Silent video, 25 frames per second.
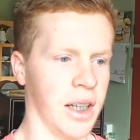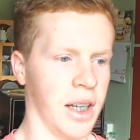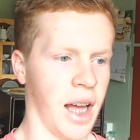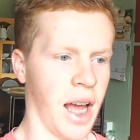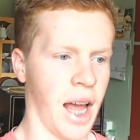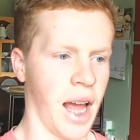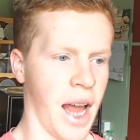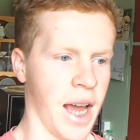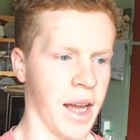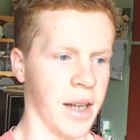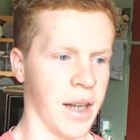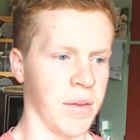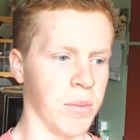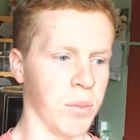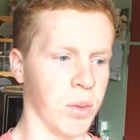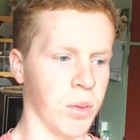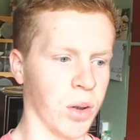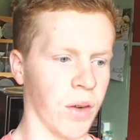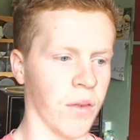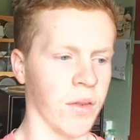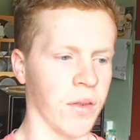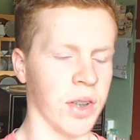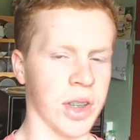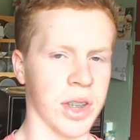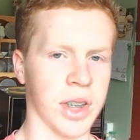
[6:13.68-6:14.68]
add more
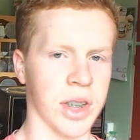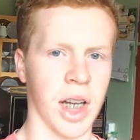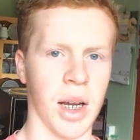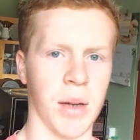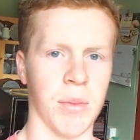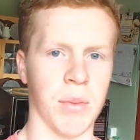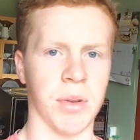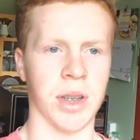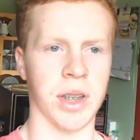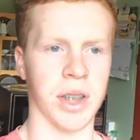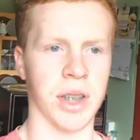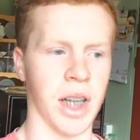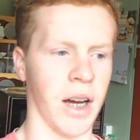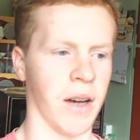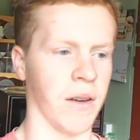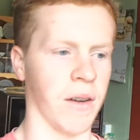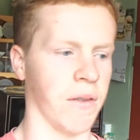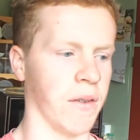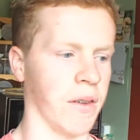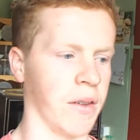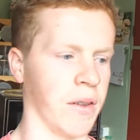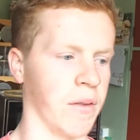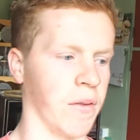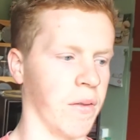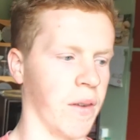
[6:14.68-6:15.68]
of the same stuff
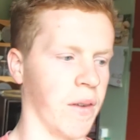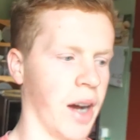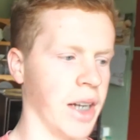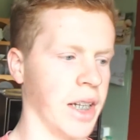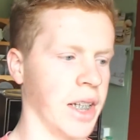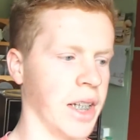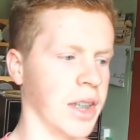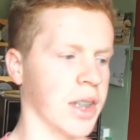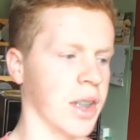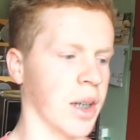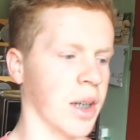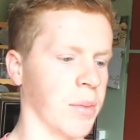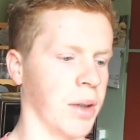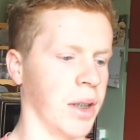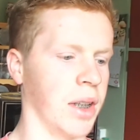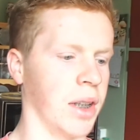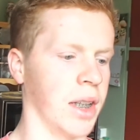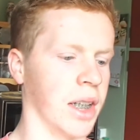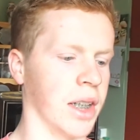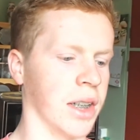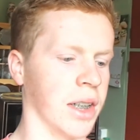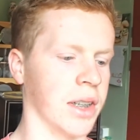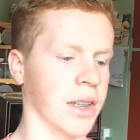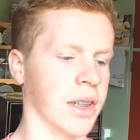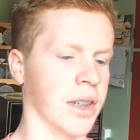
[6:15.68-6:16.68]
and finding something
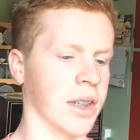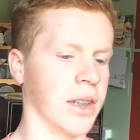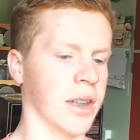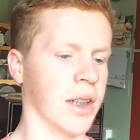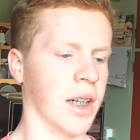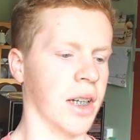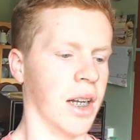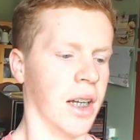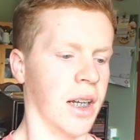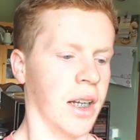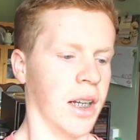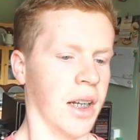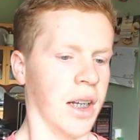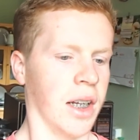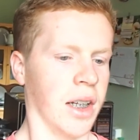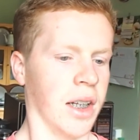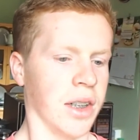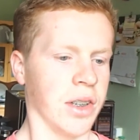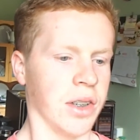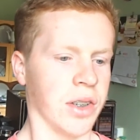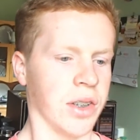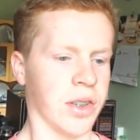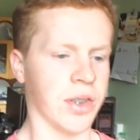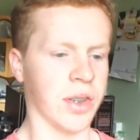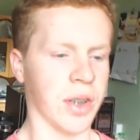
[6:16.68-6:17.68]
that's
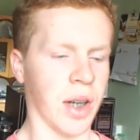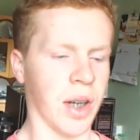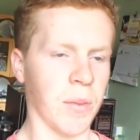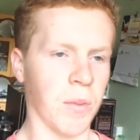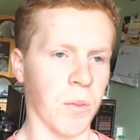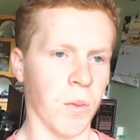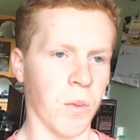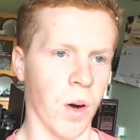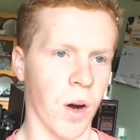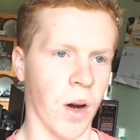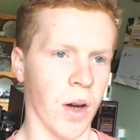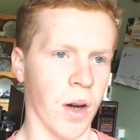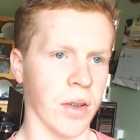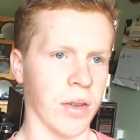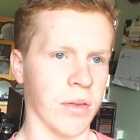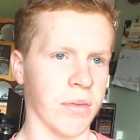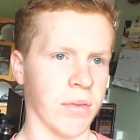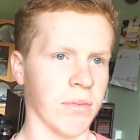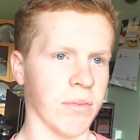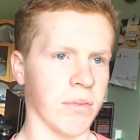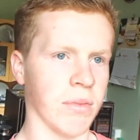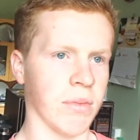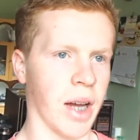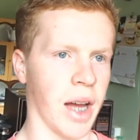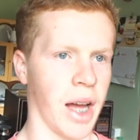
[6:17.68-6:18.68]
somewhat
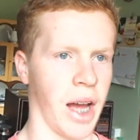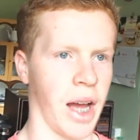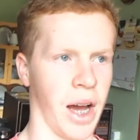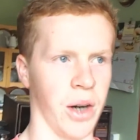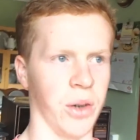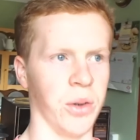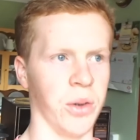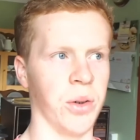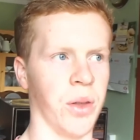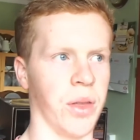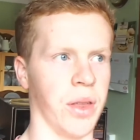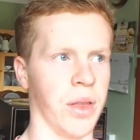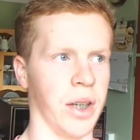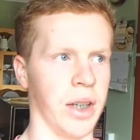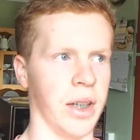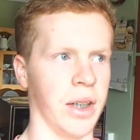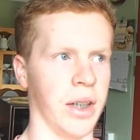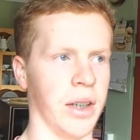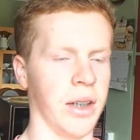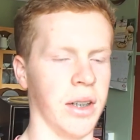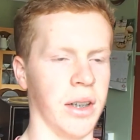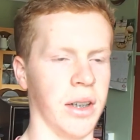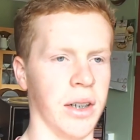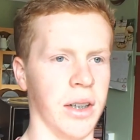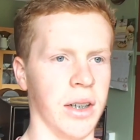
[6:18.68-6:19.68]
healthy
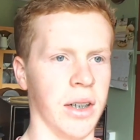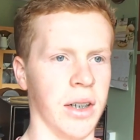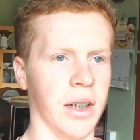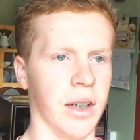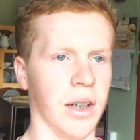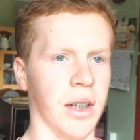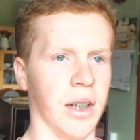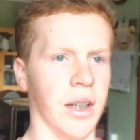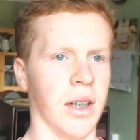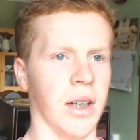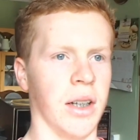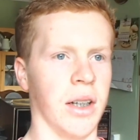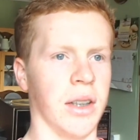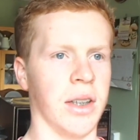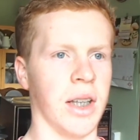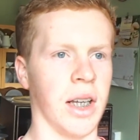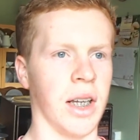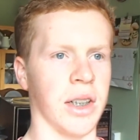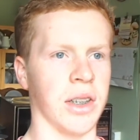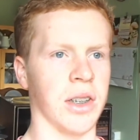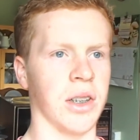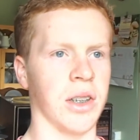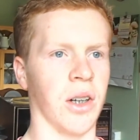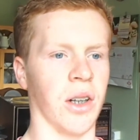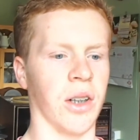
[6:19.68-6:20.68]

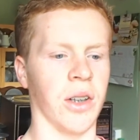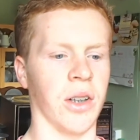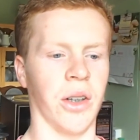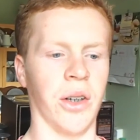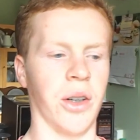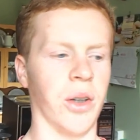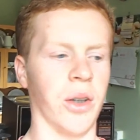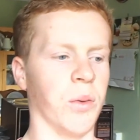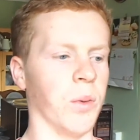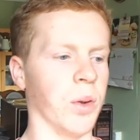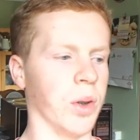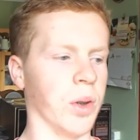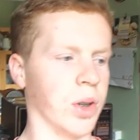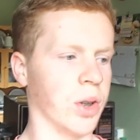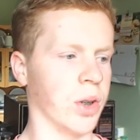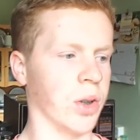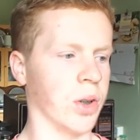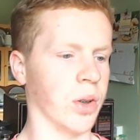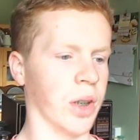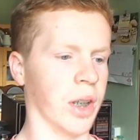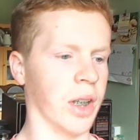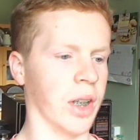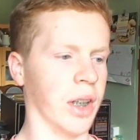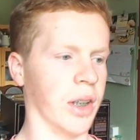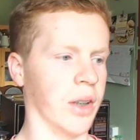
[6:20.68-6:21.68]
that's not loaded with
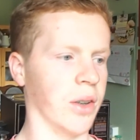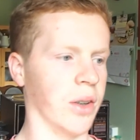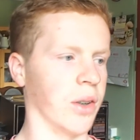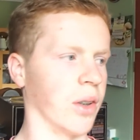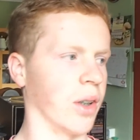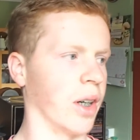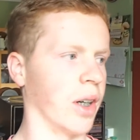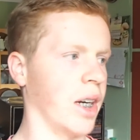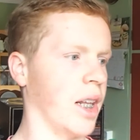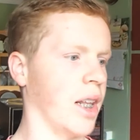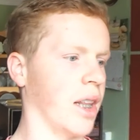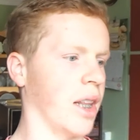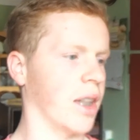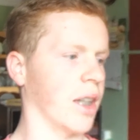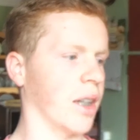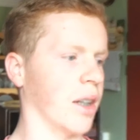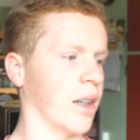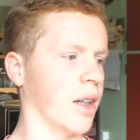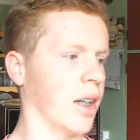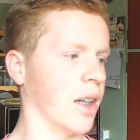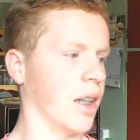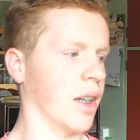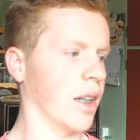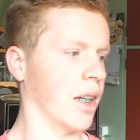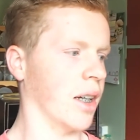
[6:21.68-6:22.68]
sugar or
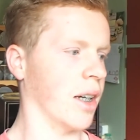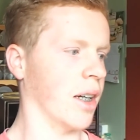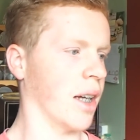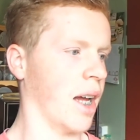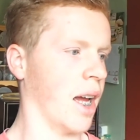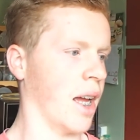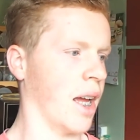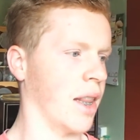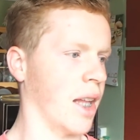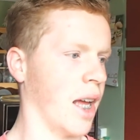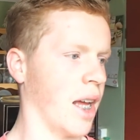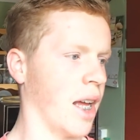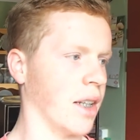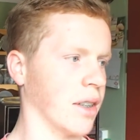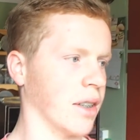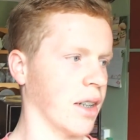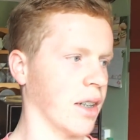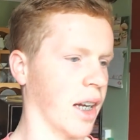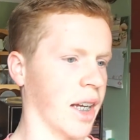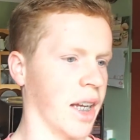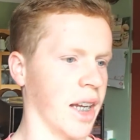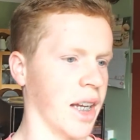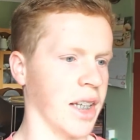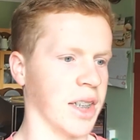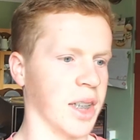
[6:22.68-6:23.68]
anything and that's I
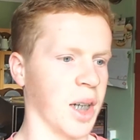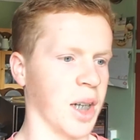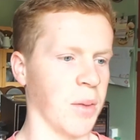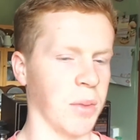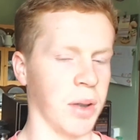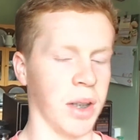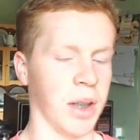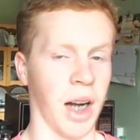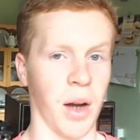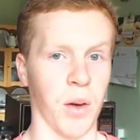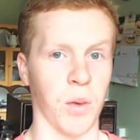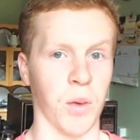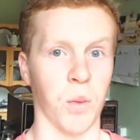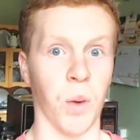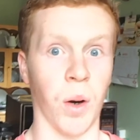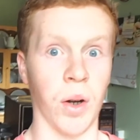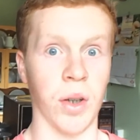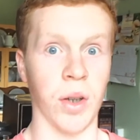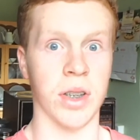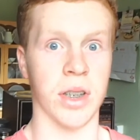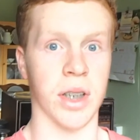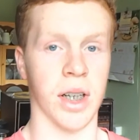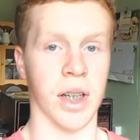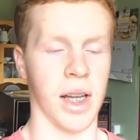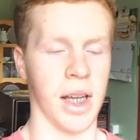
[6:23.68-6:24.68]
guess something I
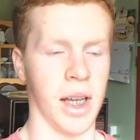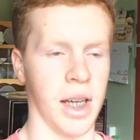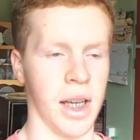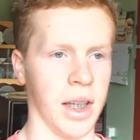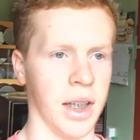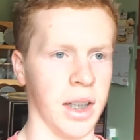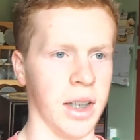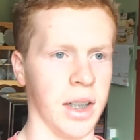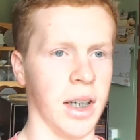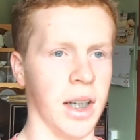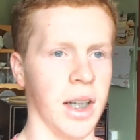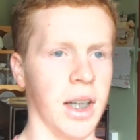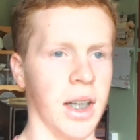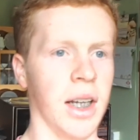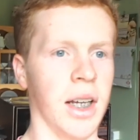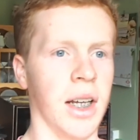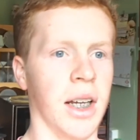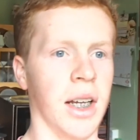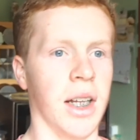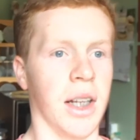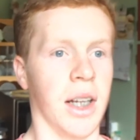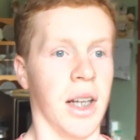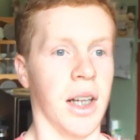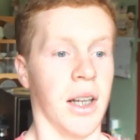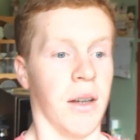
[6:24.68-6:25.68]
want to eat
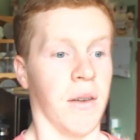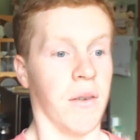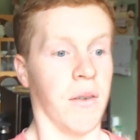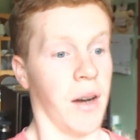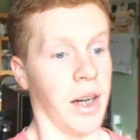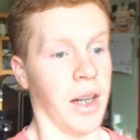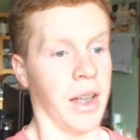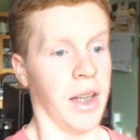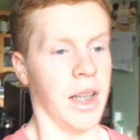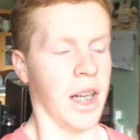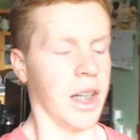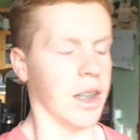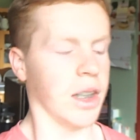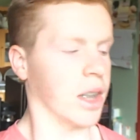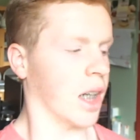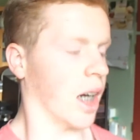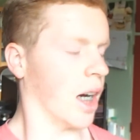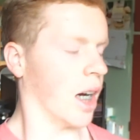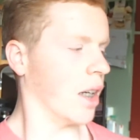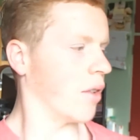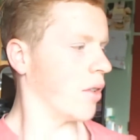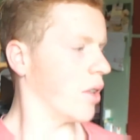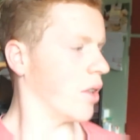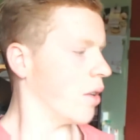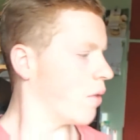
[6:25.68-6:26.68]
finding that is
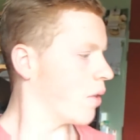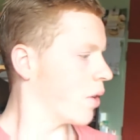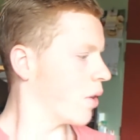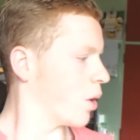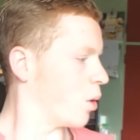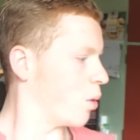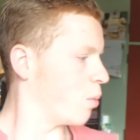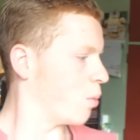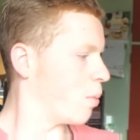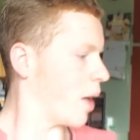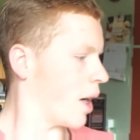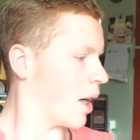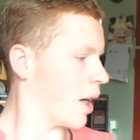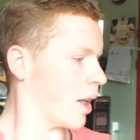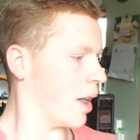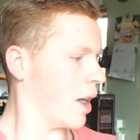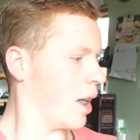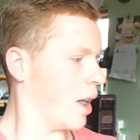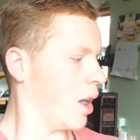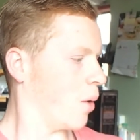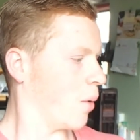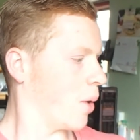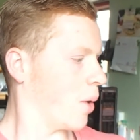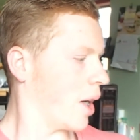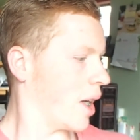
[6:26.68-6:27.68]
kind of difficult but
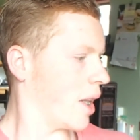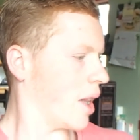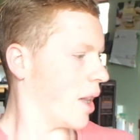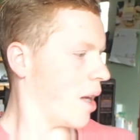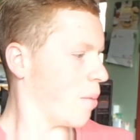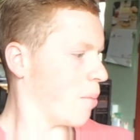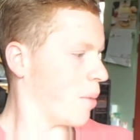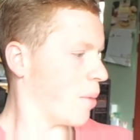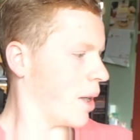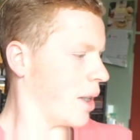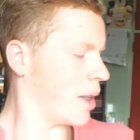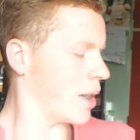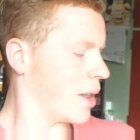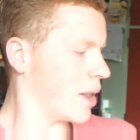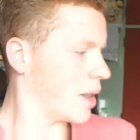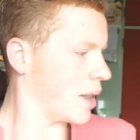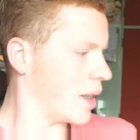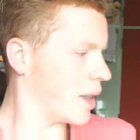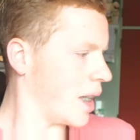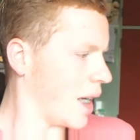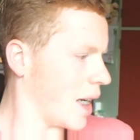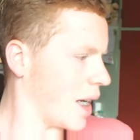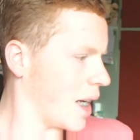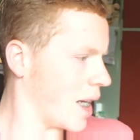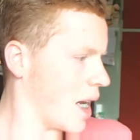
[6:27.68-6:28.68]
anyway that being
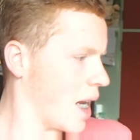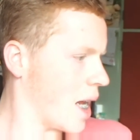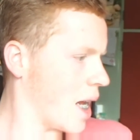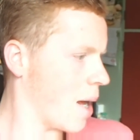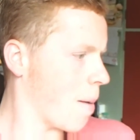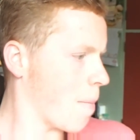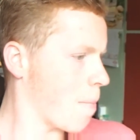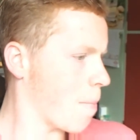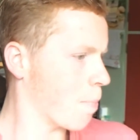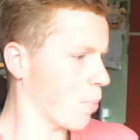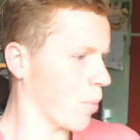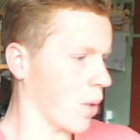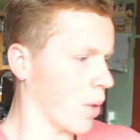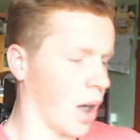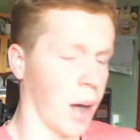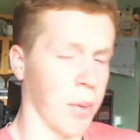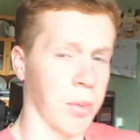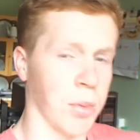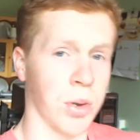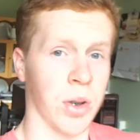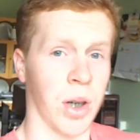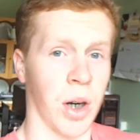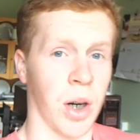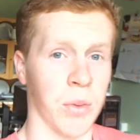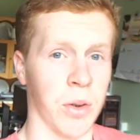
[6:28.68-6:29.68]
said I'm
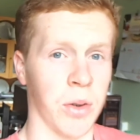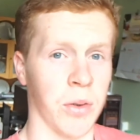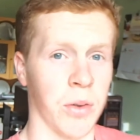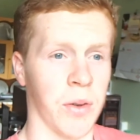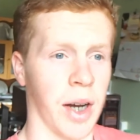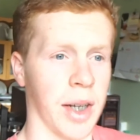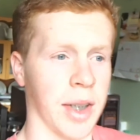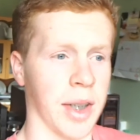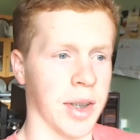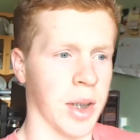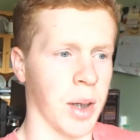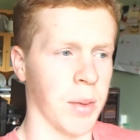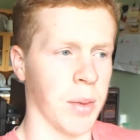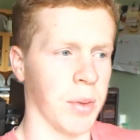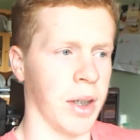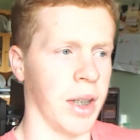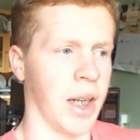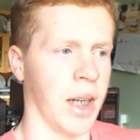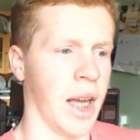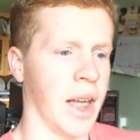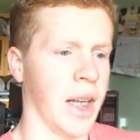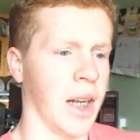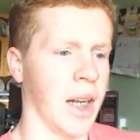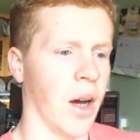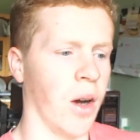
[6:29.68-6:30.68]
sure I will find something
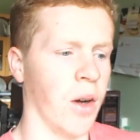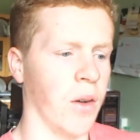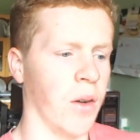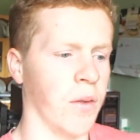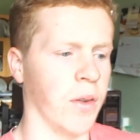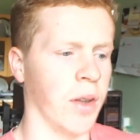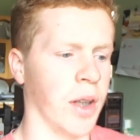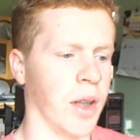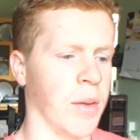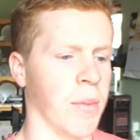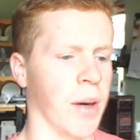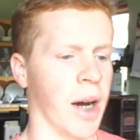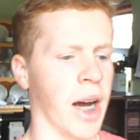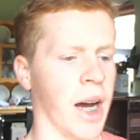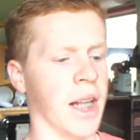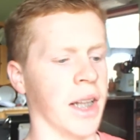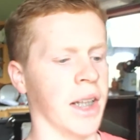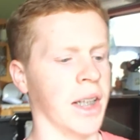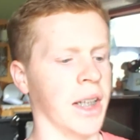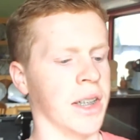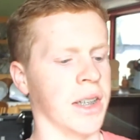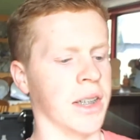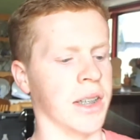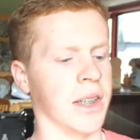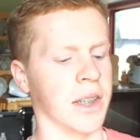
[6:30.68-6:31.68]
and hopefully by at
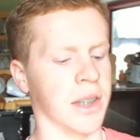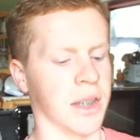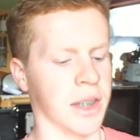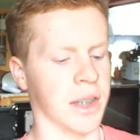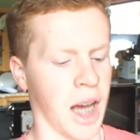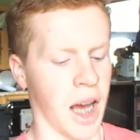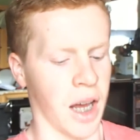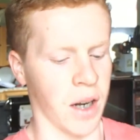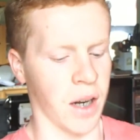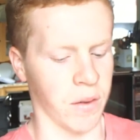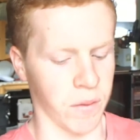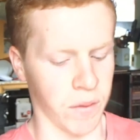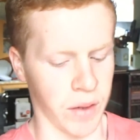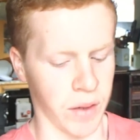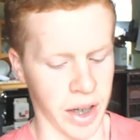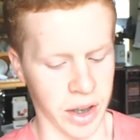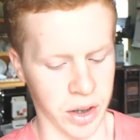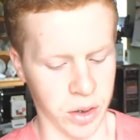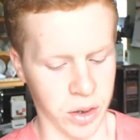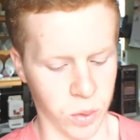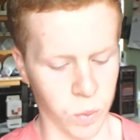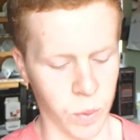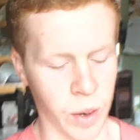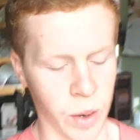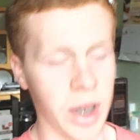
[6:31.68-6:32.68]
least the start of
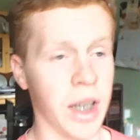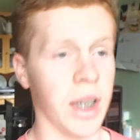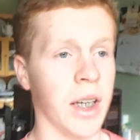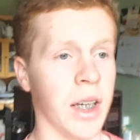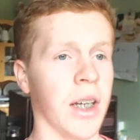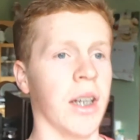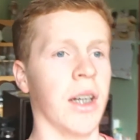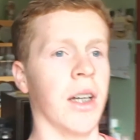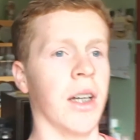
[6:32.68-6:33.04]
next week